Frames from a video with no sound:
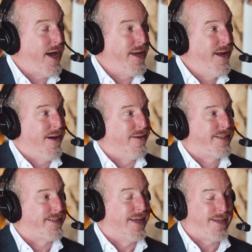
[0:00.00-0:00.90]
I know.
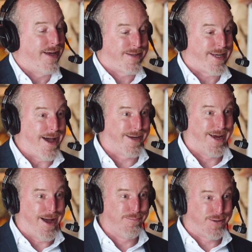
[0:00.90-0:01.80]
It's like,
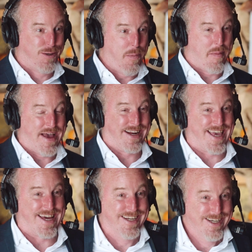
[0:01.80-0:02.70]
I'm Superman
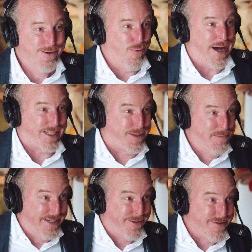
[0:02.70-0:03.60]
again. Watch
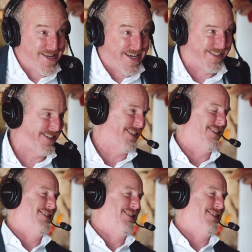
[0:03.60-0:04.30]
me do this.